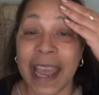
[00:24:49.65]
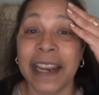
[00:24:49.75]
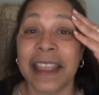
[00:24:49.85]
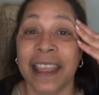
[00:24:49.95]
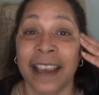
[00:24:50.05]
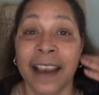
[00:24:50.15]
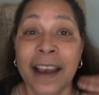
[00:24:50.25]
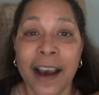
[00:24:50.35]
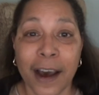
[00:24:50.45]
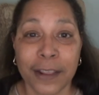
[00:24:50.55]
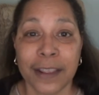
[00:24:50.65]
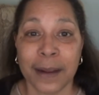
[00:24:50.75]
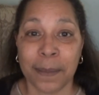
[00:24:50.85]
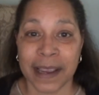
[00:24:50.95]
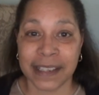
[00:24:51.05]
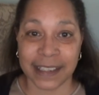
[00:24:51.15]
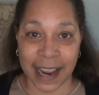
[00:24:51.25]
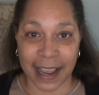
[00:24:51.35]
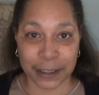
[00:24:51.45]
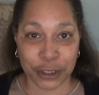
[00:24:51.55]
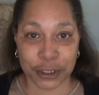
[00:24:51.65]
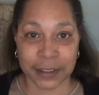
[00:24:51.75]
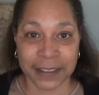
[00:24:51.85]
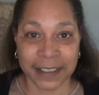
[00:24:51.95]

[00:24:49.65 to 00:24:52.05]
anything other than my stash.